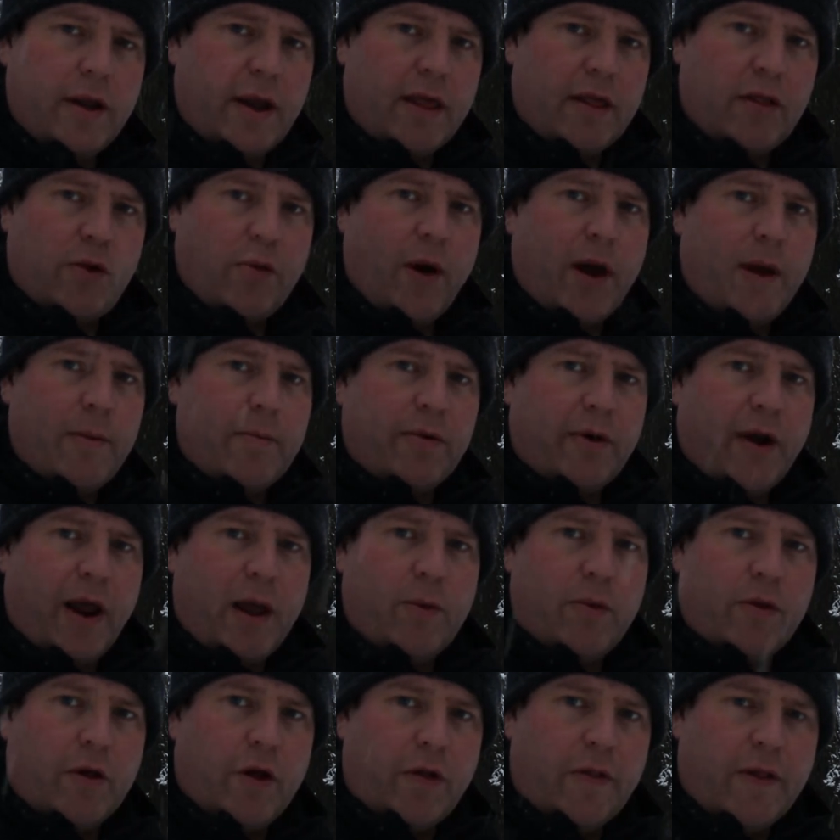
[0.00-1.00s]
it is quite
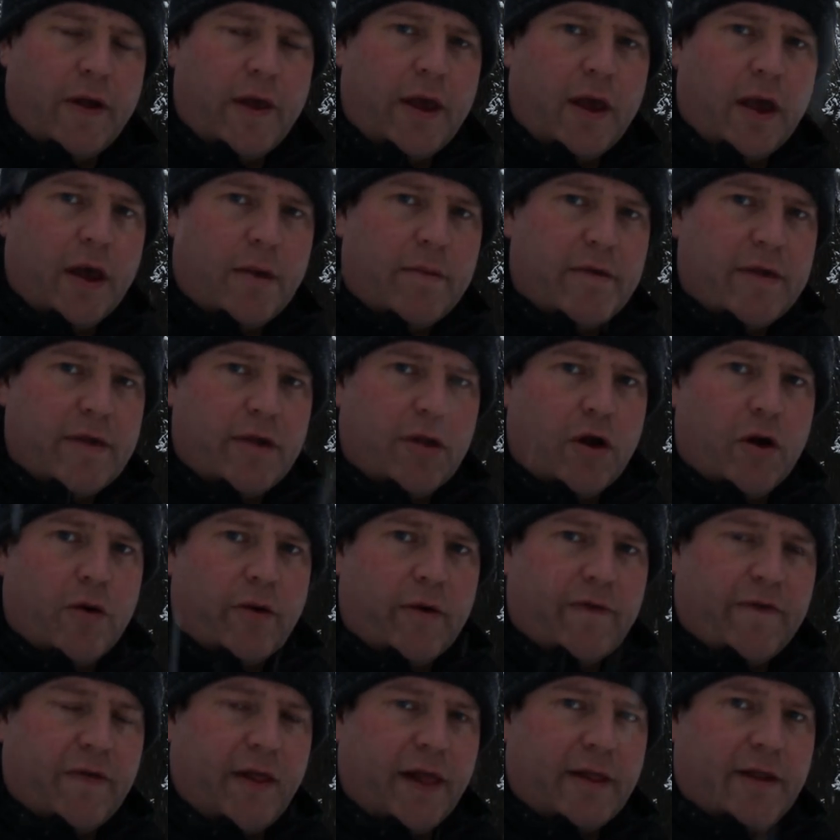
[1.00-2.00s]
bright with all the snow
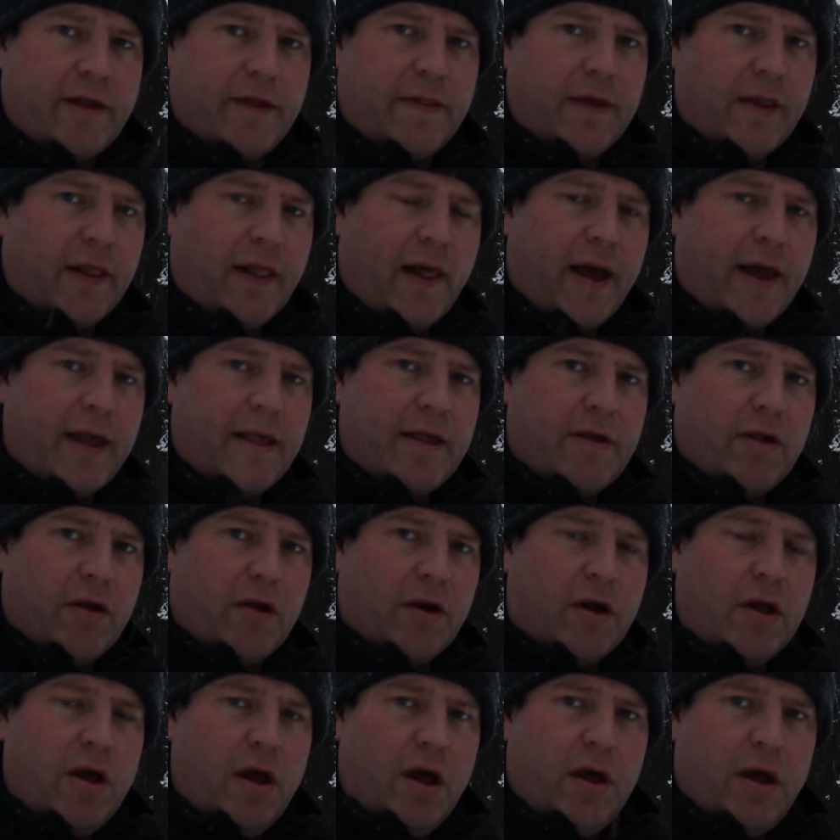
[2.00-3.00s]
reflecting the light,
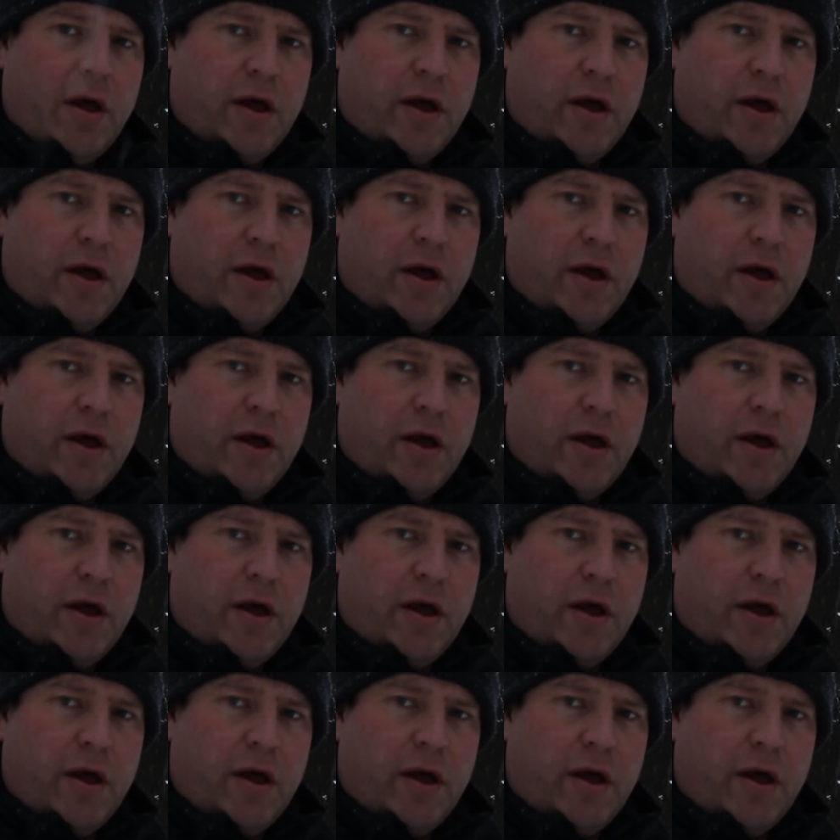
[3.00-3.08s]
so